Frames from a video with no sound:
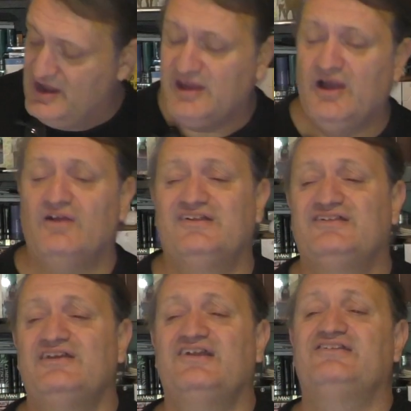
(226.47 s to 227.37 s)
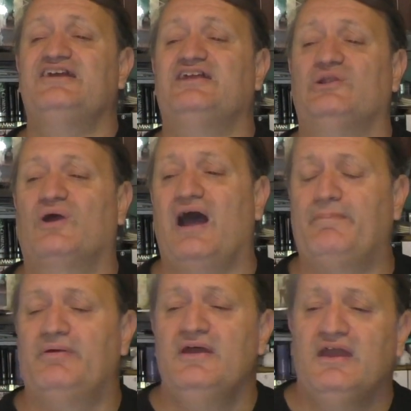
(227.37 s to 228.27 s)
You just need to look
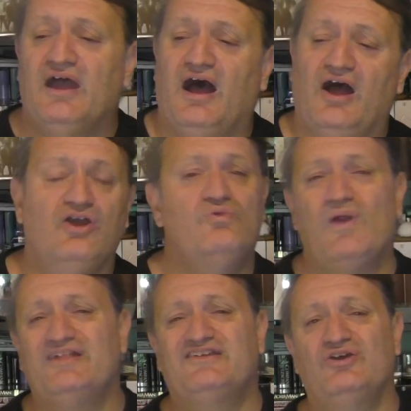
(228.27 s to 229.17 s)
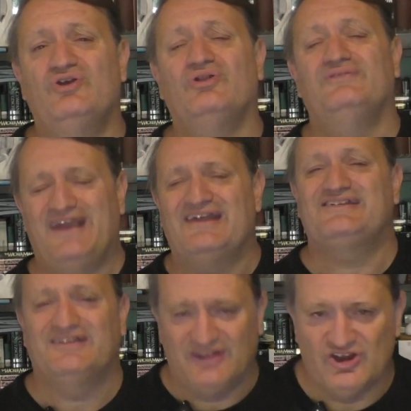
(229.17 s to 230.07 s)
up who runs Google.
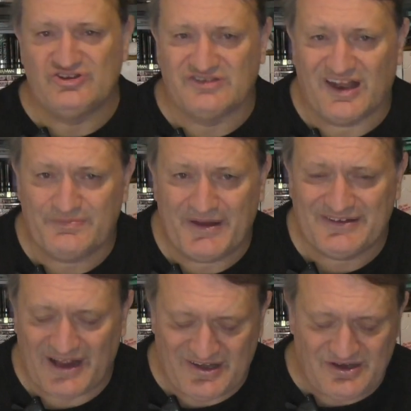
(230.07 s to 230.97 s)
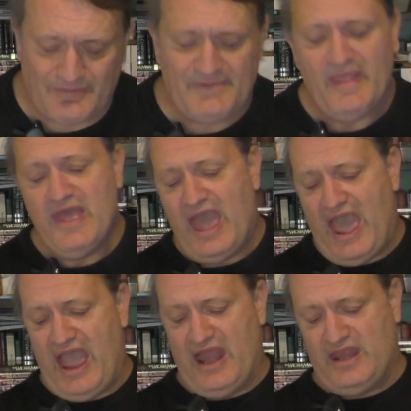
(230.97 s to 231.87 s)
Yes, the usual suspects, ladies and gentlemen,
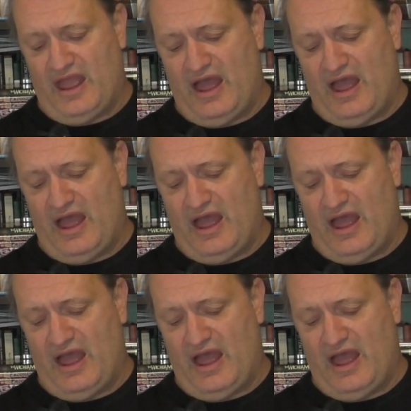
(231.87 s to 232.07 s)
and